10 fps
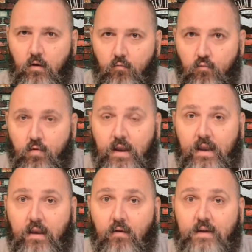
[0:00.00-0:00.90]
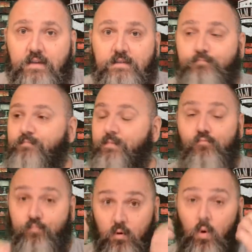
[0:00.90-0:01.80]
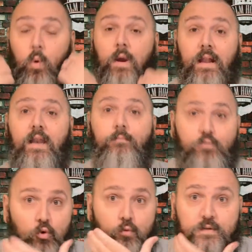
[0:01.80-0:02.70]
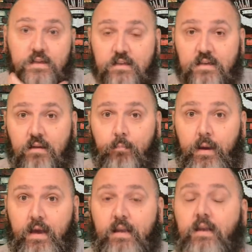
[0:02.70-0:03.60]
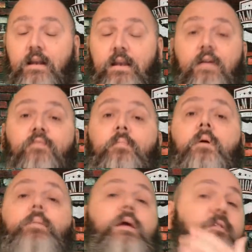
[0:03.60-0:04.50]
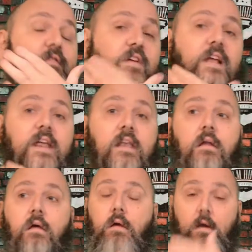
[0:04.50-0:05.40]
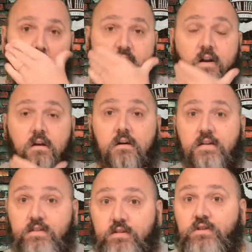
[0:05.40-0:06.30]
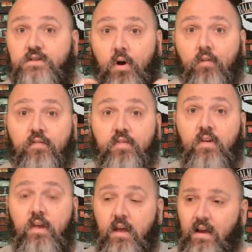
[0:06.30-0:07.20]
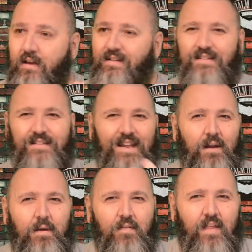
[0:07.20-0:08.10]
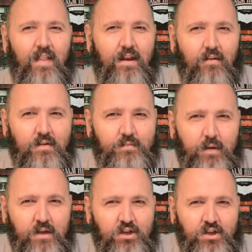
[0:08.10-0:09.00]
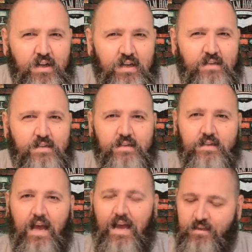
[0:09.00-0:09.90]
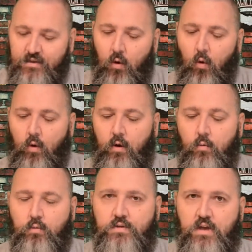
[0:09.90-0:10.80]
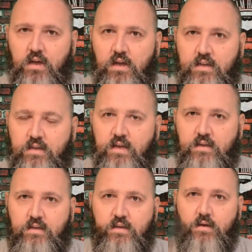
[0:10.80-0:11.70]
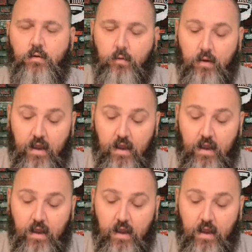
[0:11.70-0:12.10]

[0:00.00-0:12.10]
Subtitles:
really nice and quickly absorbs into the beard, left my beard feeling nice and soft, and gives it that nice bit of sheen as oils tend to do.